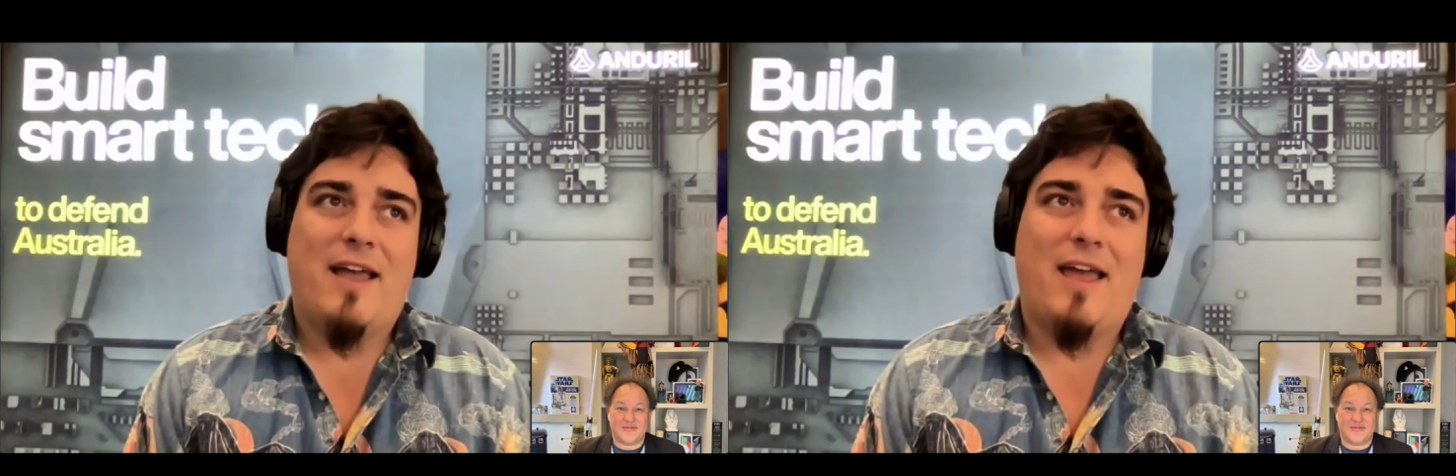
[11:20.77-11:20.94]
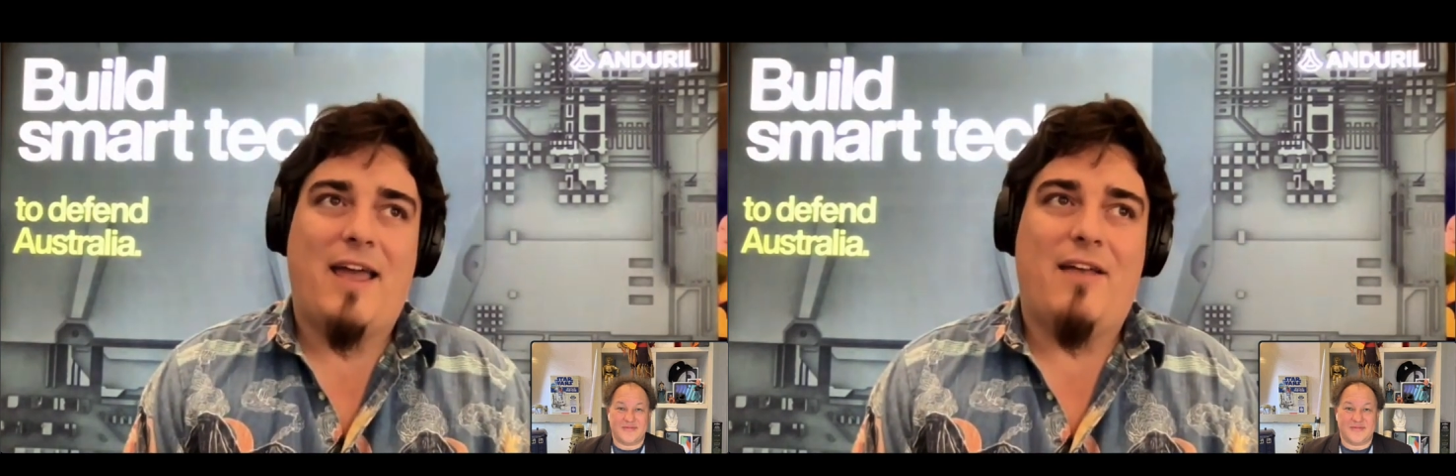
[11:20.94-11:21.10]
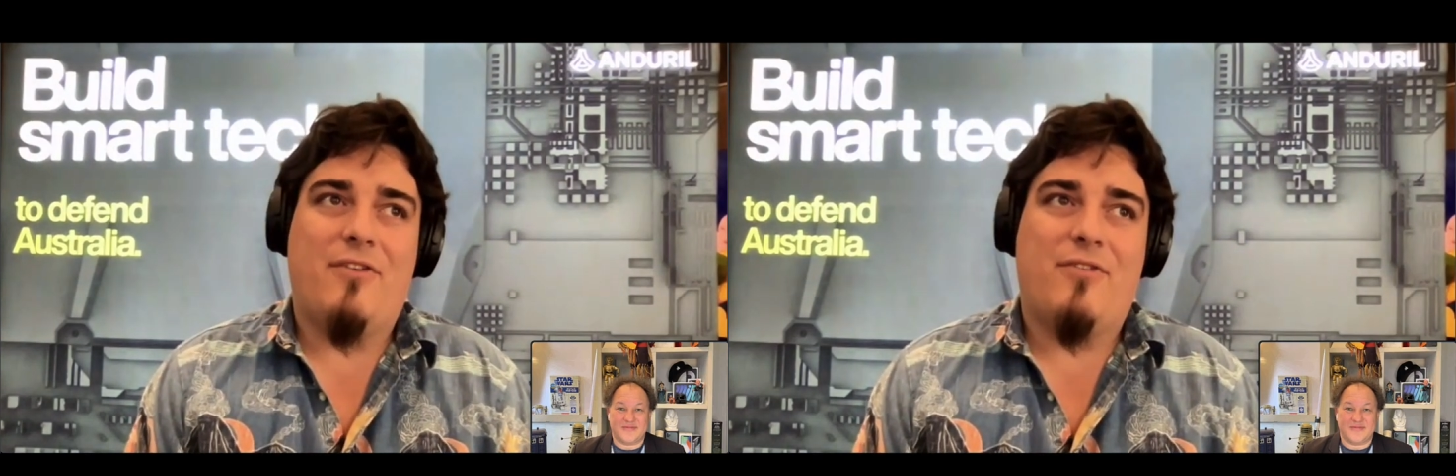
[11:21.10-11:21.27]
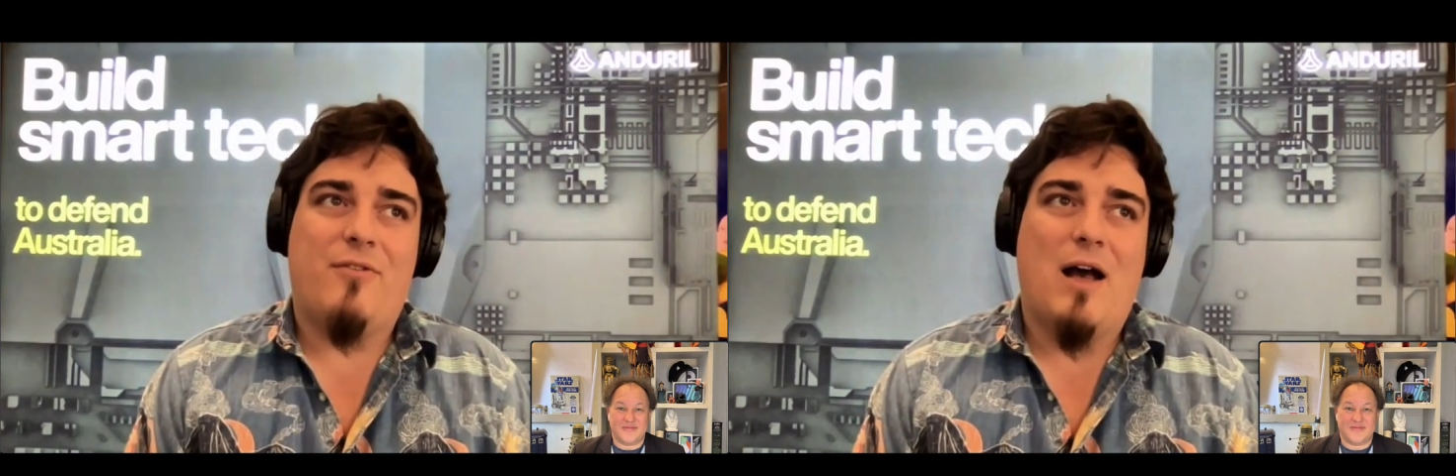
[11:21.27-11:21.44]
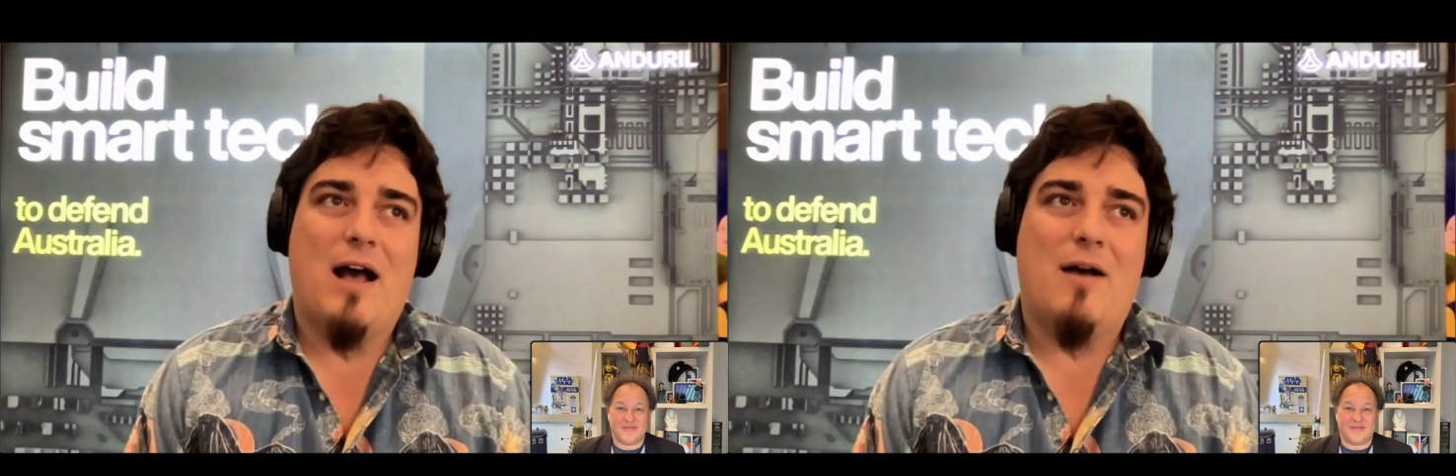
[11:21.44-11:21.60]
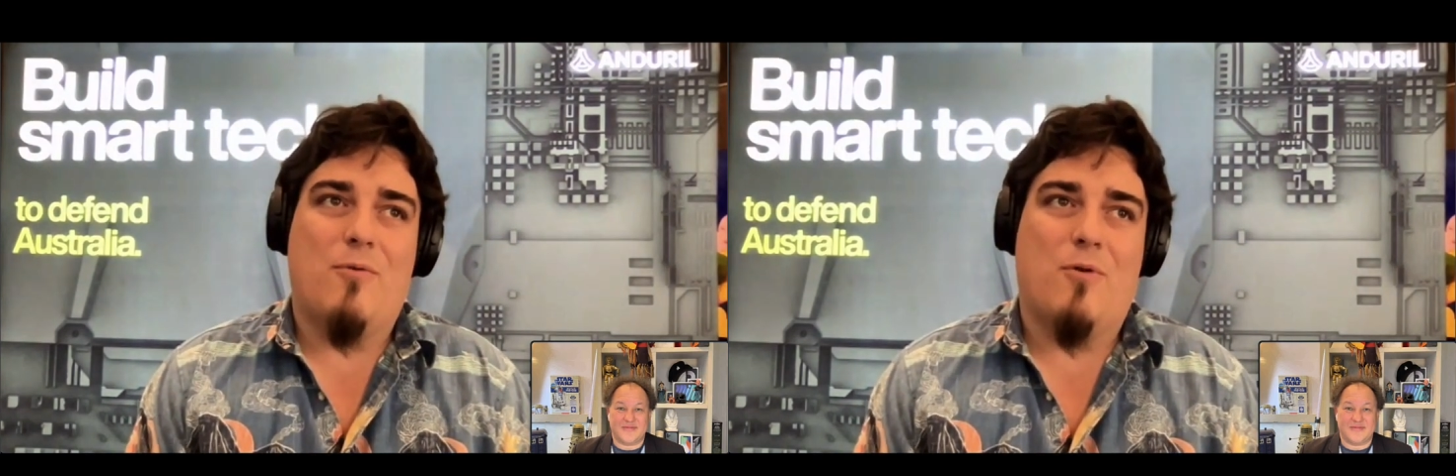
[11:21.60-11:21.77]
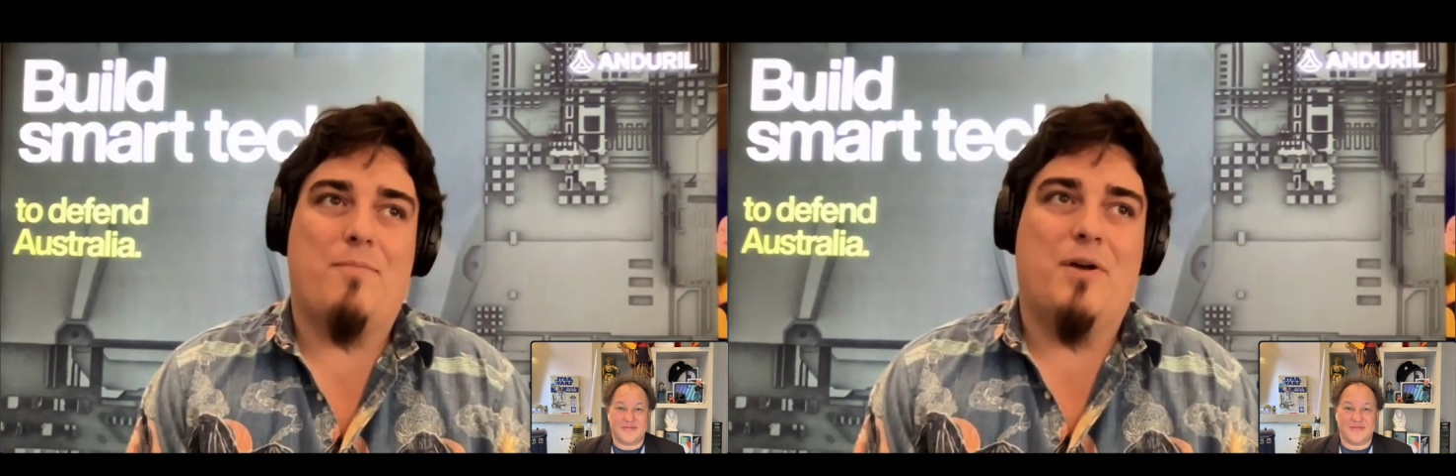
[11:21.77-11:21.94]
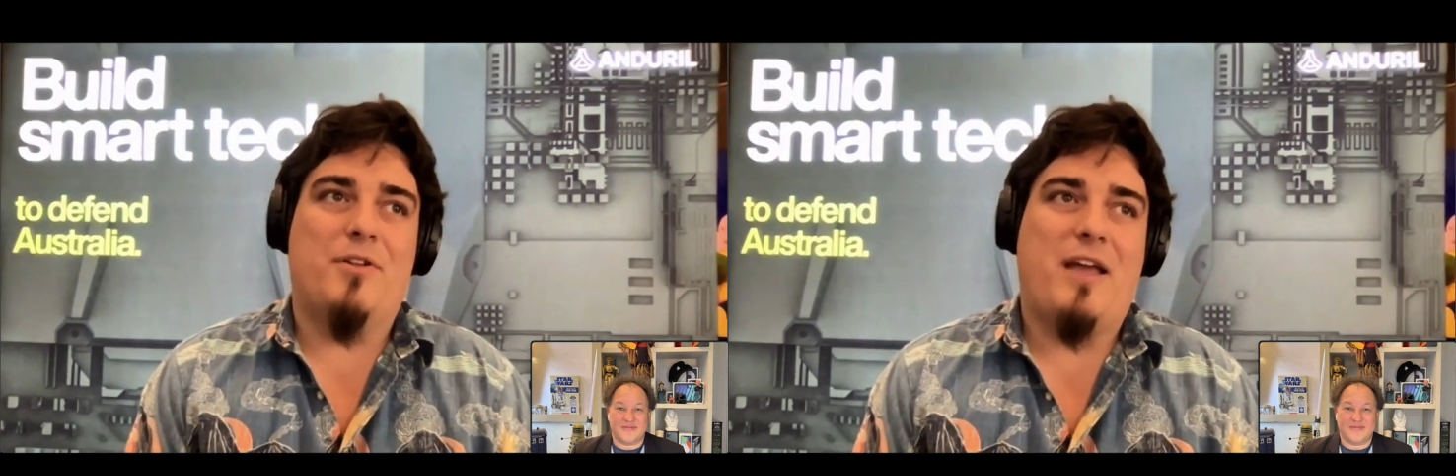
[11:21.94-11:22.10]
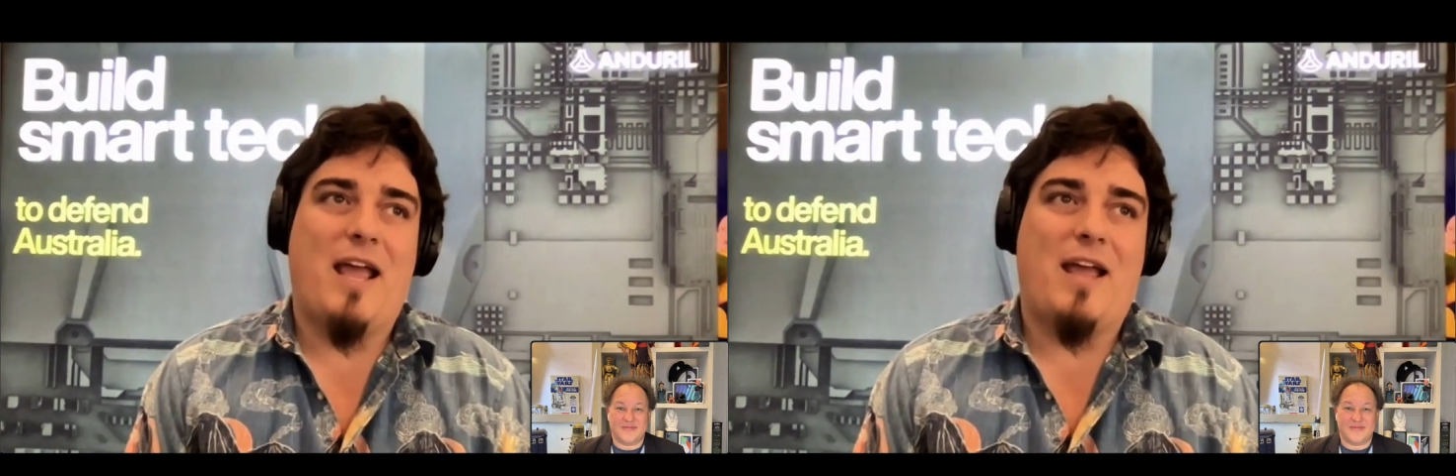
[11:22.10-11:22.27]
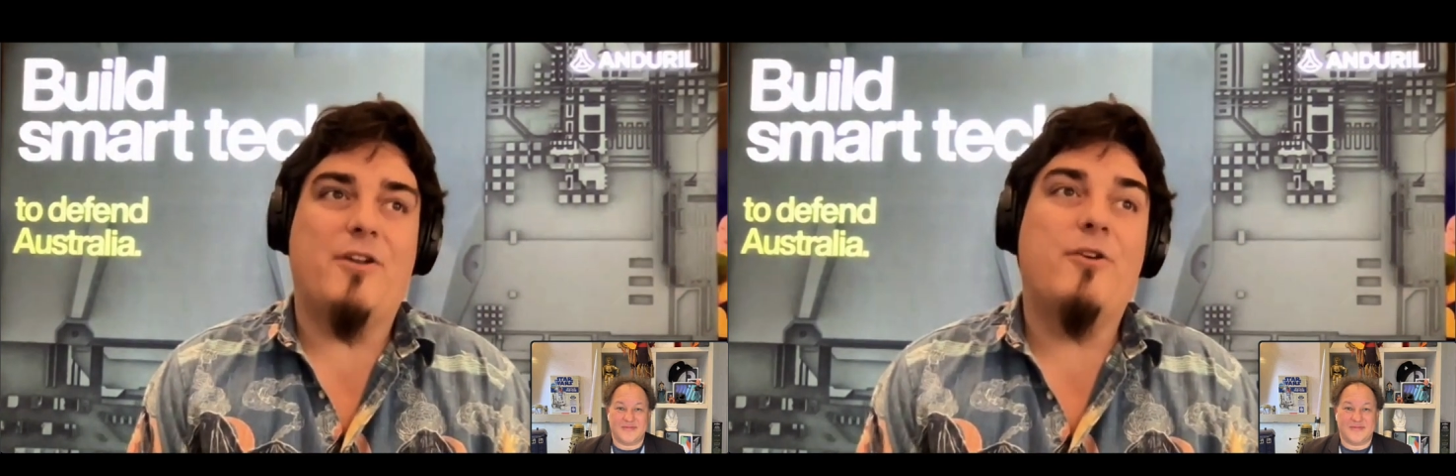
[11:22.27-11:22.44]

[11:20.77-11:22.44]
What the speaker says: is we're building a